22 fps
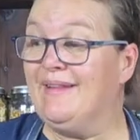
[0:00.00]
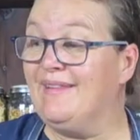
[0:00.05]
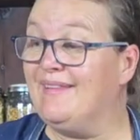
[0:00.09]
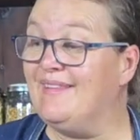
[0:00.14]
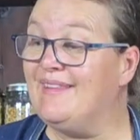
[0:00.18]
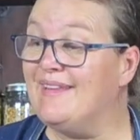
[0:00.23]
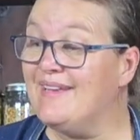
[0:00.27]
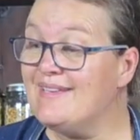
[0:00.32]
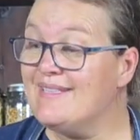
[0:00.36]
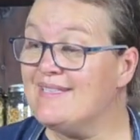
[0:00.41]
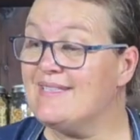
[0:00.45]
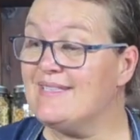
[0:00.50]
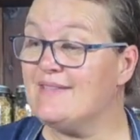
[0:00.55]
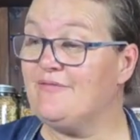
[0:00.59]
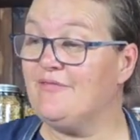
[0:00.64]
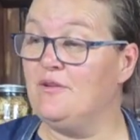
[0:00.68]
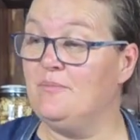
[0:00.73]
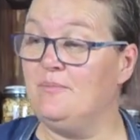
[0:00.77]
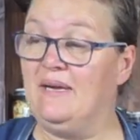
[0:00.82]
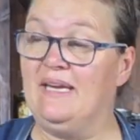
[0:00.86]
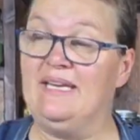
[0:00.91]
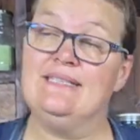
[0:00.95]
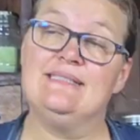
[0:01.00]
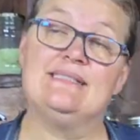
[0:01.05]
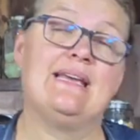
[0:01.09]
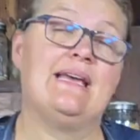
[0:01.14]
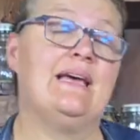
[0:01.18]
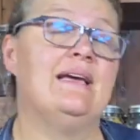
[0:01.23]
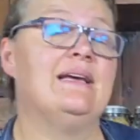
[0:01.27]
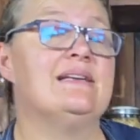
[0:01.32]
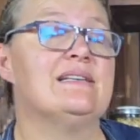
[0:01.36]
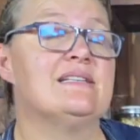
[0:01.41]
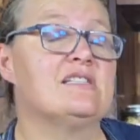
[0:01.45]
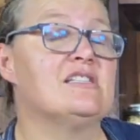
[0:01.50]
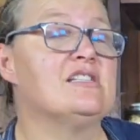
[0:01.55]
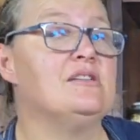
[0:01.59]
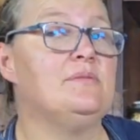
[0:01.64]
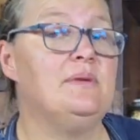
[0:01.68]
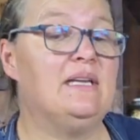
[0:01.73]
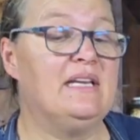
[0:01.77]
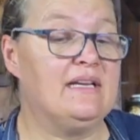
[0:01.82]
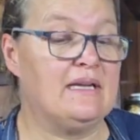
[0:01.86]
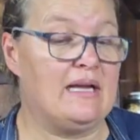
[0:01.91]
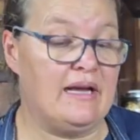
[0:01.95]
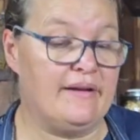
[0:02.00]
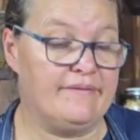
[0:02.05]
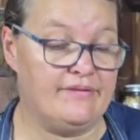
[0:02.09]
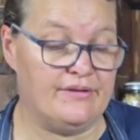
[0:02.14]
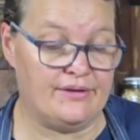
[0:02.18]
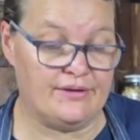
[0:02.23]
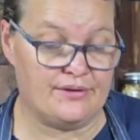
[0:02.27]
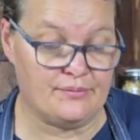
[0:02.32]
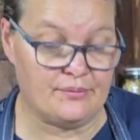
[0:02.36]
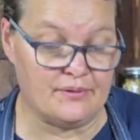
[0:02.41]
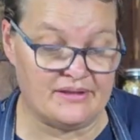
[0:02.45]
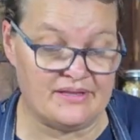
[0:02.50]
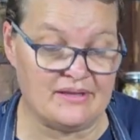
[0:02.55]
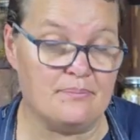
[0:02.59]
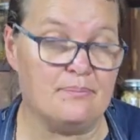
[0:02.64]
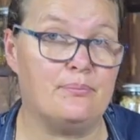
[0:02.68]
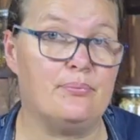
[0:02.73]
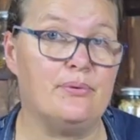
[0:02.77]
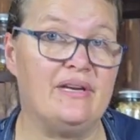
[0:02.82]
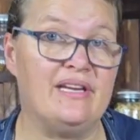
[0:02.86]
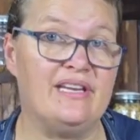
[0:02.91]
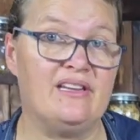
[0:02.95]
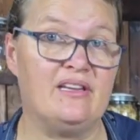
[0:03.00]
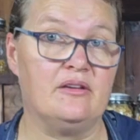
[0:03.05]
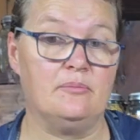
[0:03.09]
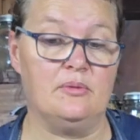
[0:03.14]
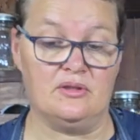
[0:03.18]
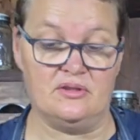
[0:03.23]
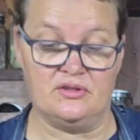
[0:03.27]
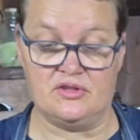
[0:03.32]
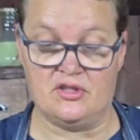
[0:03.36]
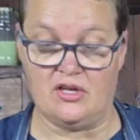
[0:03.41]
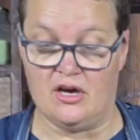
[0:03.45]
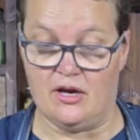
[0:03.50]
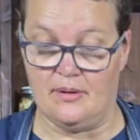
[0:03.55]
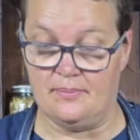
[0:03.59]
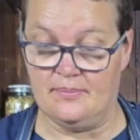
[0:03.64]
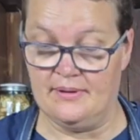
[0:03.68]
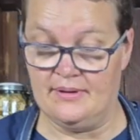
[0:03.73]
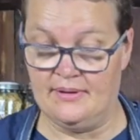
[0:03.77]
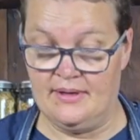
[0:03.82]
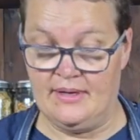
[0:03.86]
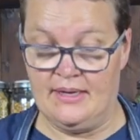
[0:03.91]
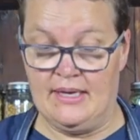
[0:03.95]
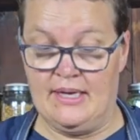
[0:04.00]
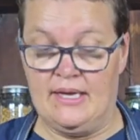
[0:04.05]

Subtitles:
This ferment has to be covered with a breathable top.